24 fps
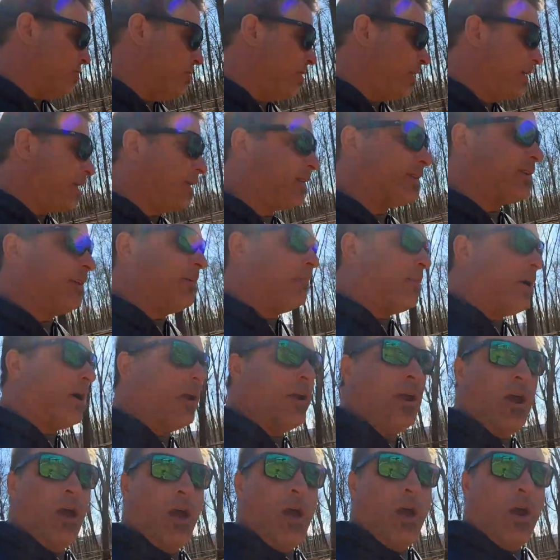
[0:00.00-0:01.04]
And you can get them
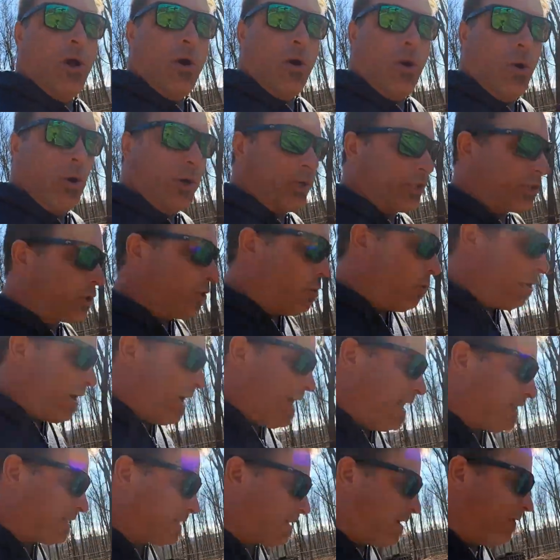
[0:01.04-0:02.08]
on
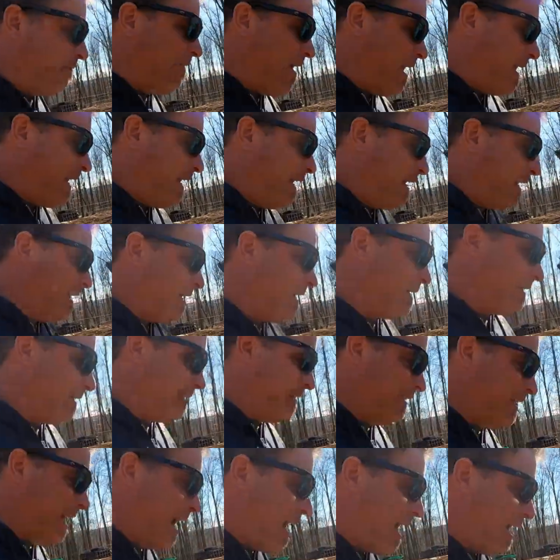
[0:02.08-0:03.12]

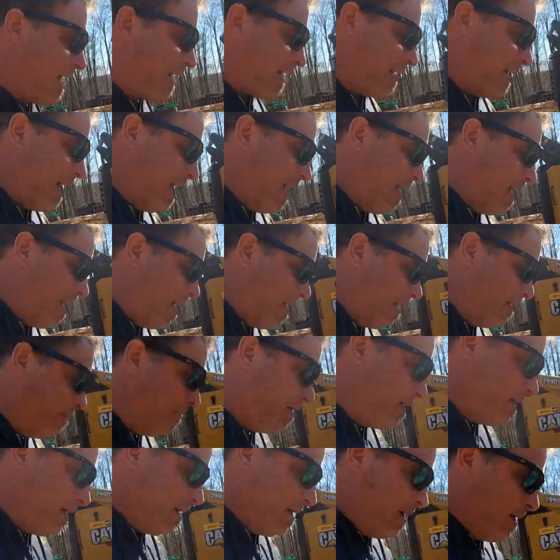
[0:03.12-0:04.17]

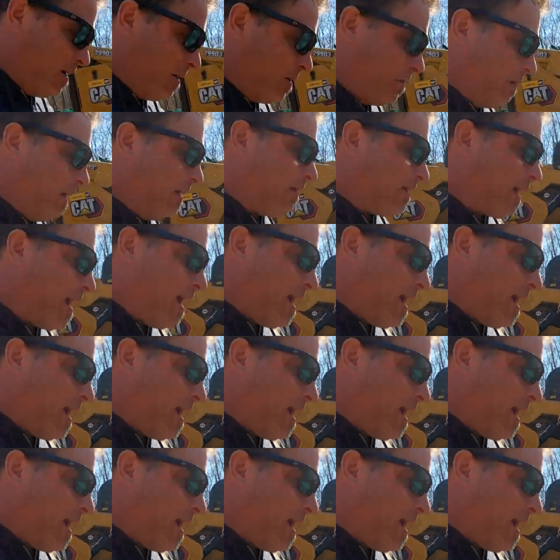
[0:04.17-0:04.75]
orschellexcavating.com. Well